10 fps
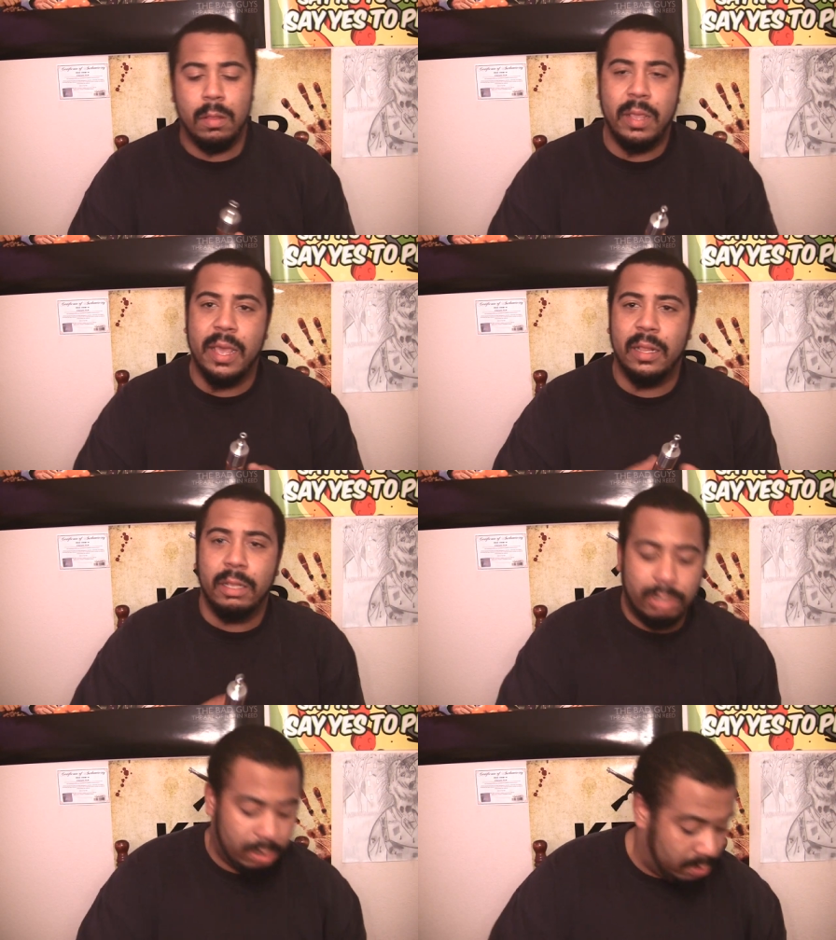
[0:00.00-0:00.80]
Yeah, it
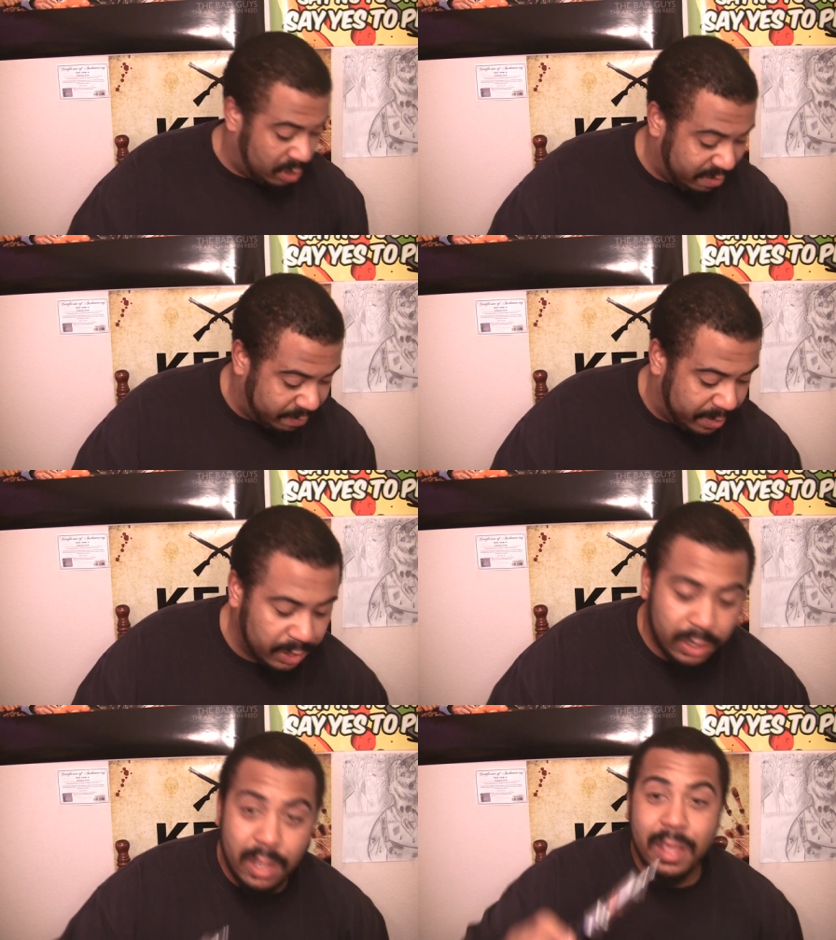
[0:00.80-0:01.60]
looks, son of a
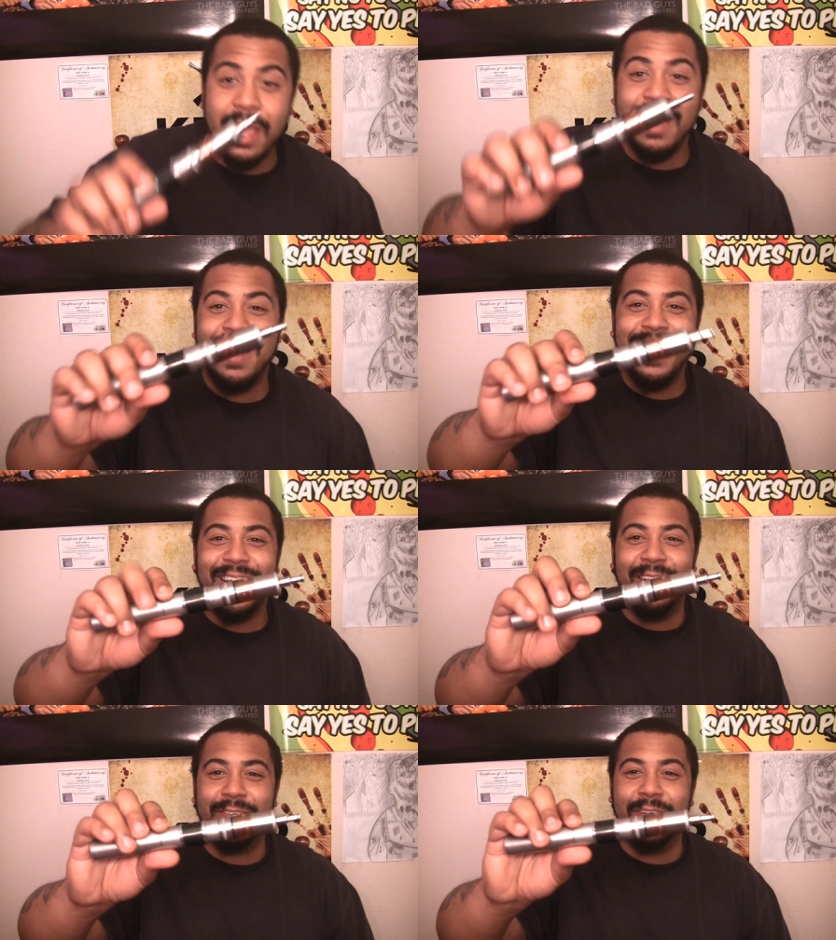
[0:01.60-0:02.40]
bitch.
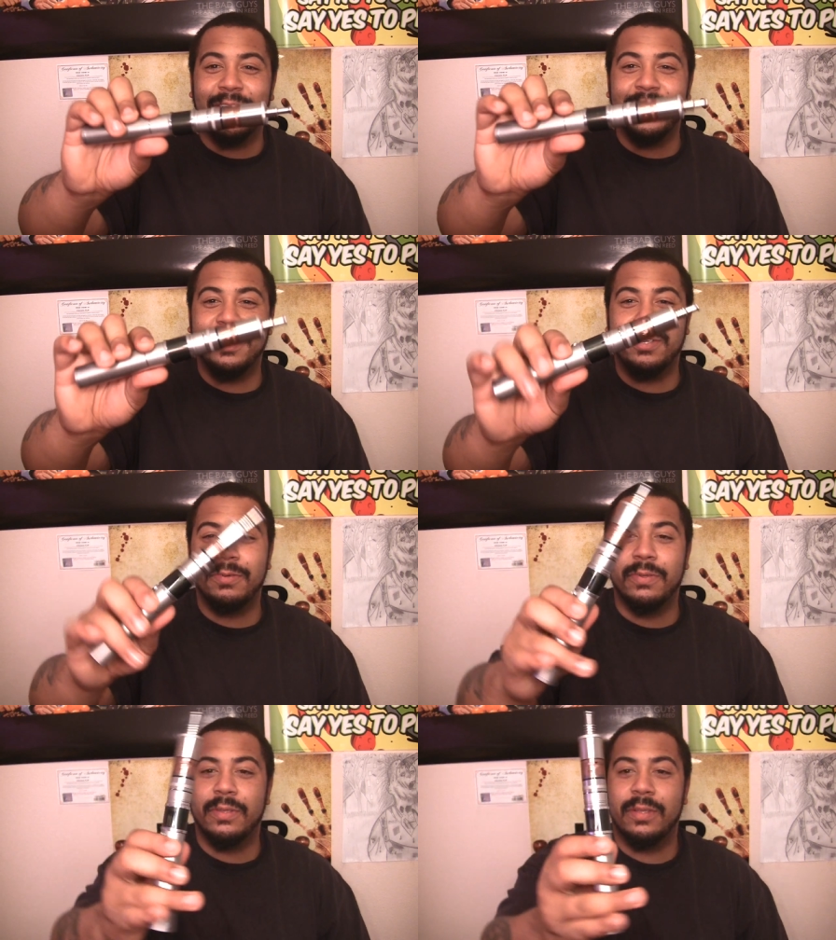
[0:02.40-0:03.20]
It looks good on here
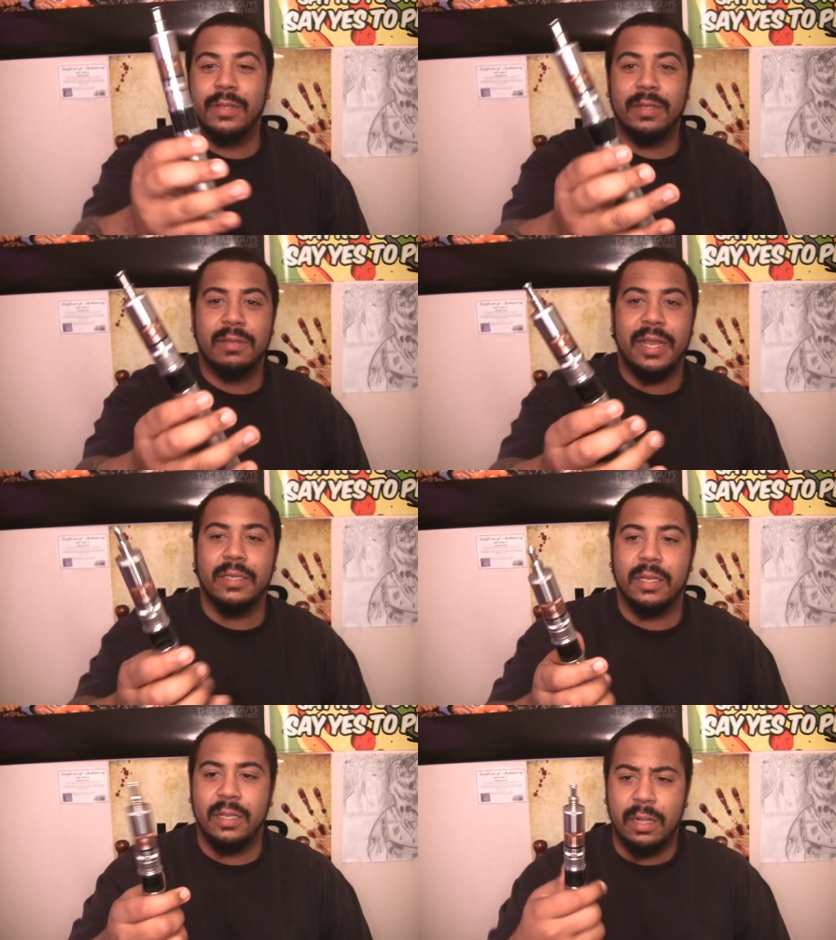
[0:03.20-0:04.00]
too. It's
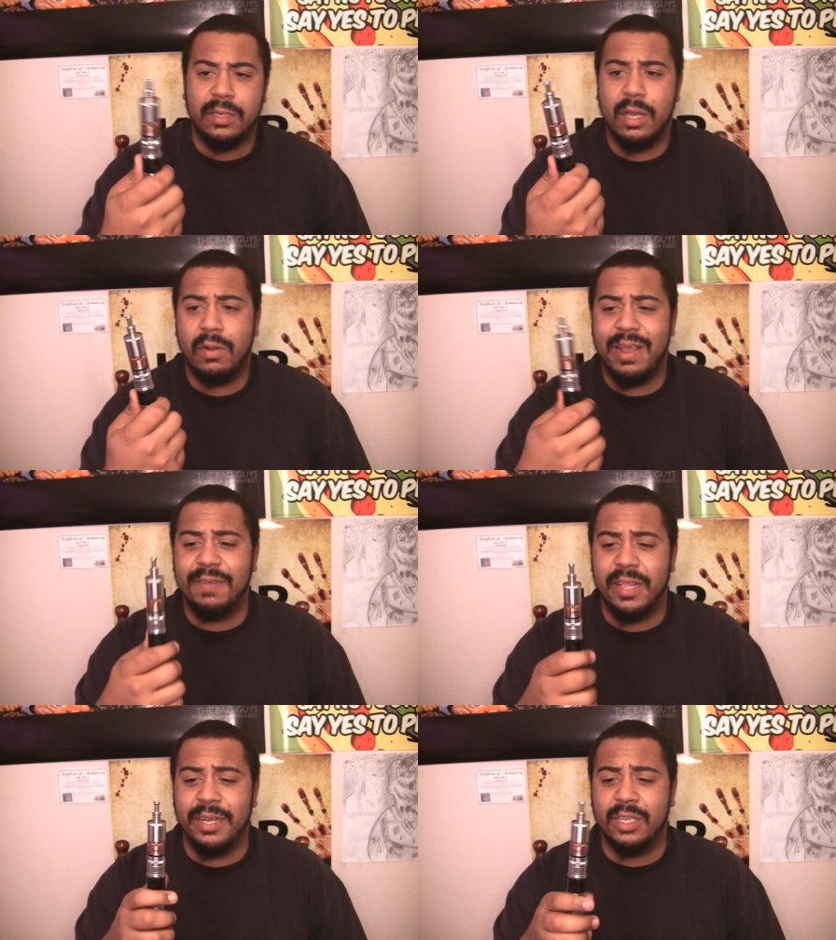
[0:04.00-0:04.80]
nice. It looks good on
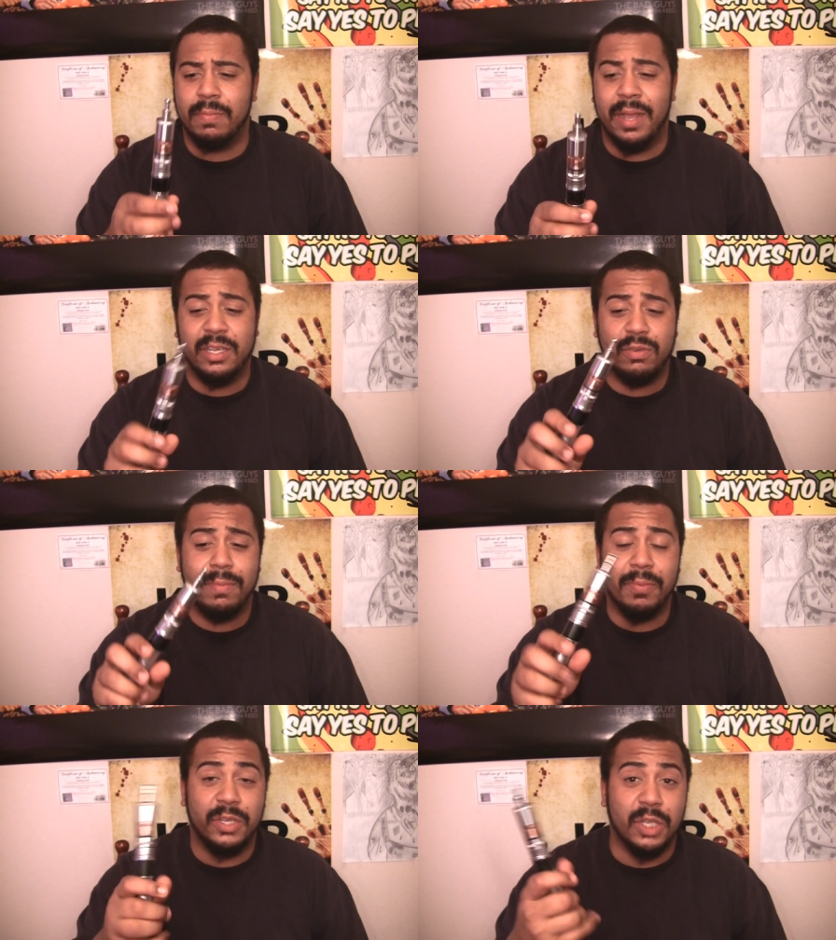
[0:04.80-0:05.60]
everything just about. Just
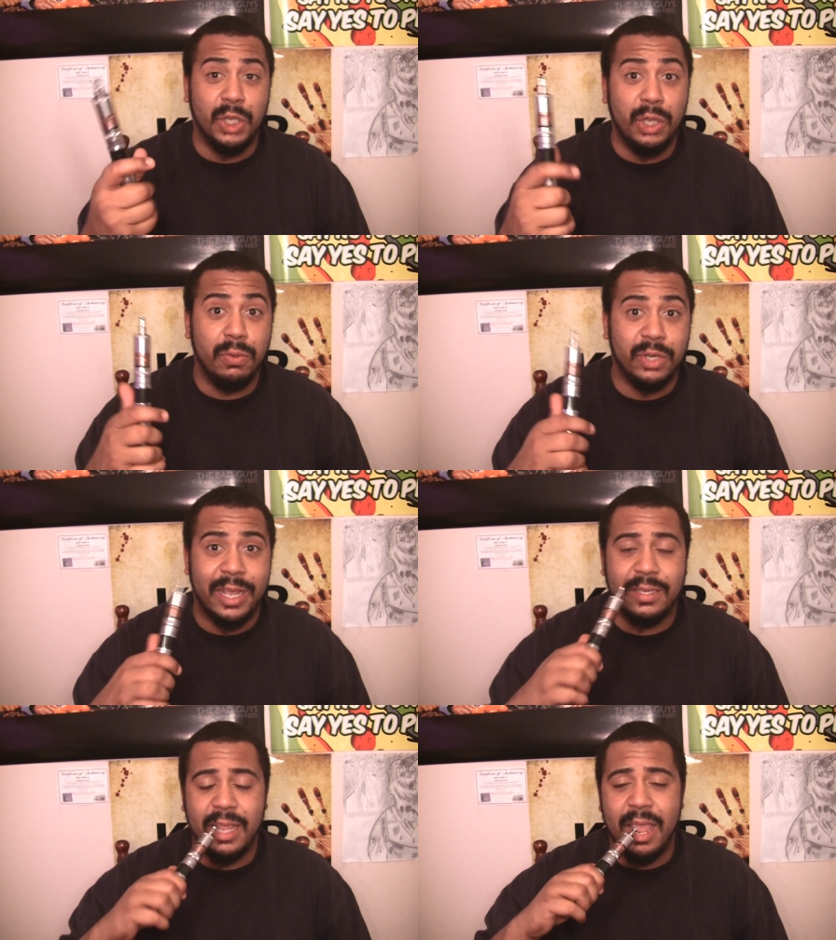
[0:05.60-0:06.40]
remember, it's a huge
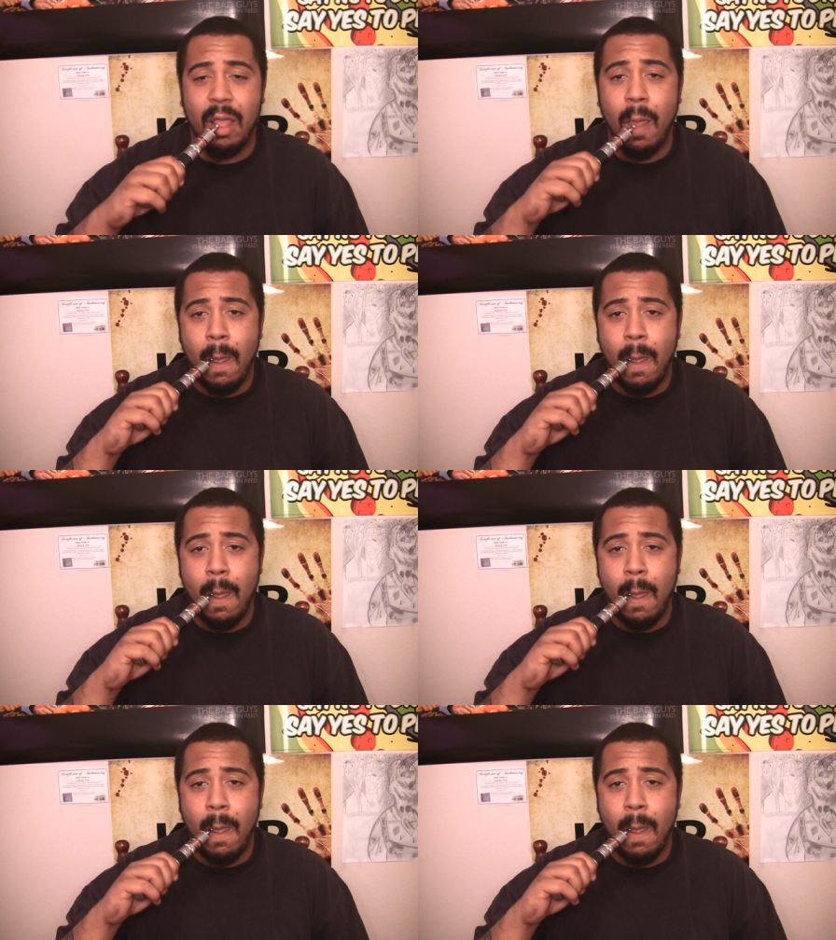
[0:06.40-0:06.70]
ass tank.